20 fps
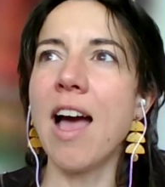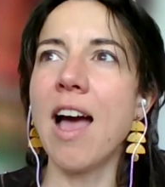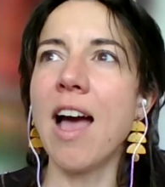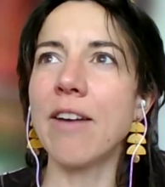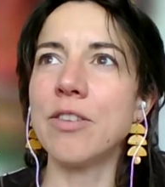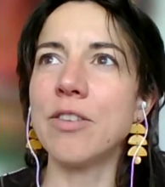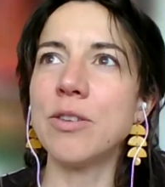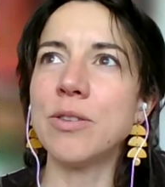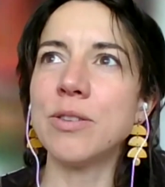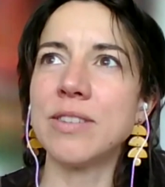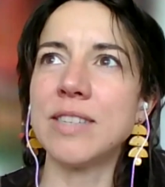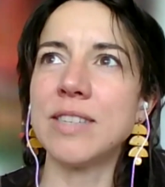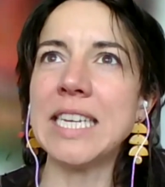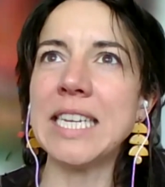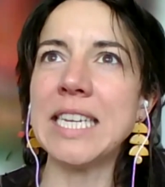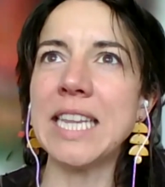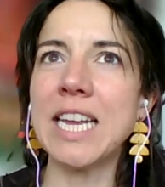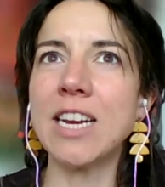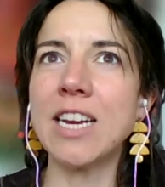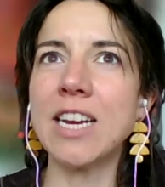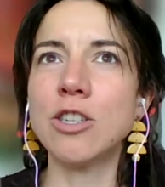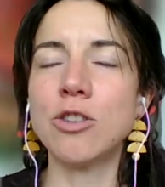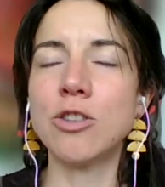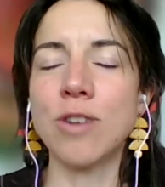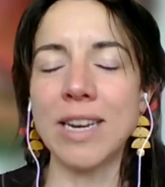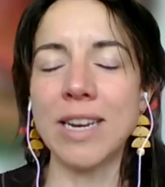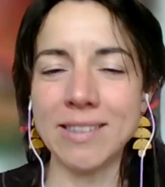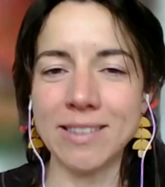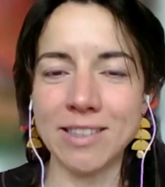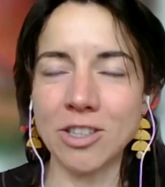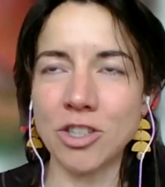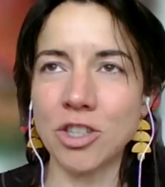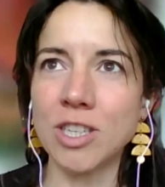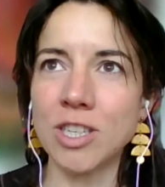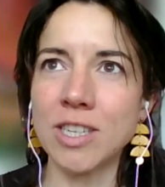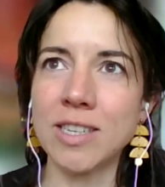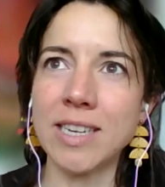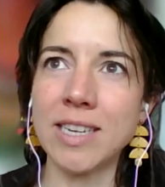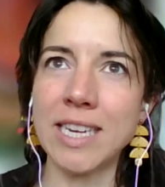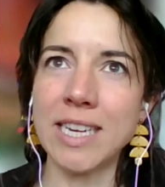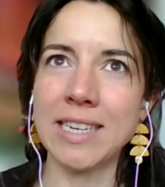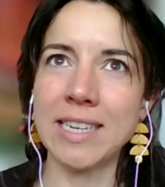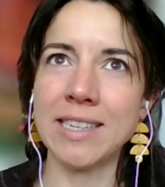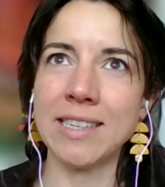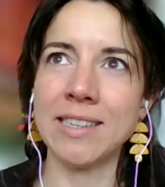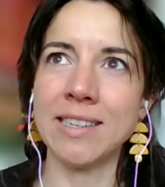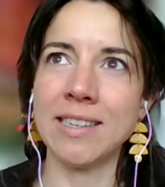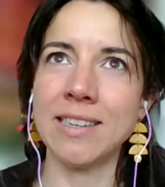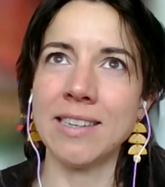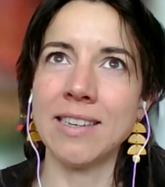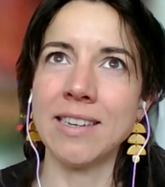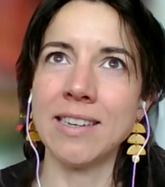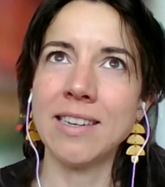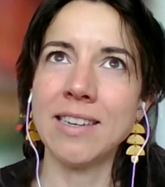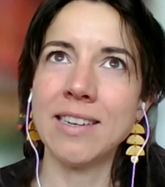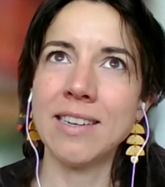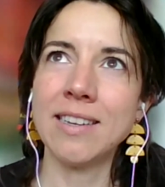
have you seen like a transition in